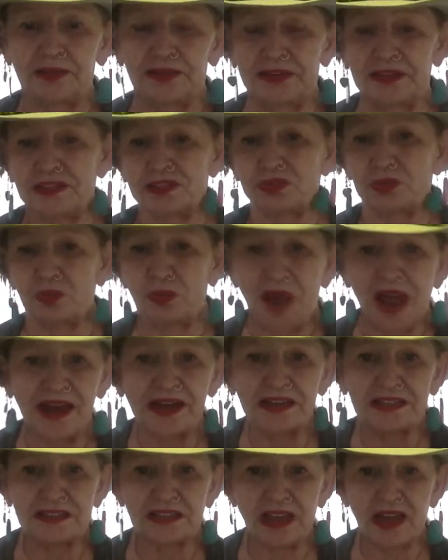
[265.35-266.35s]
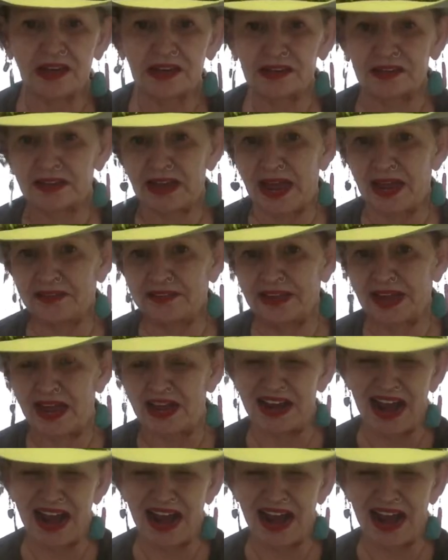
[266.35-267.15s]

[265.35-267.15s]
this? Why does God allow that?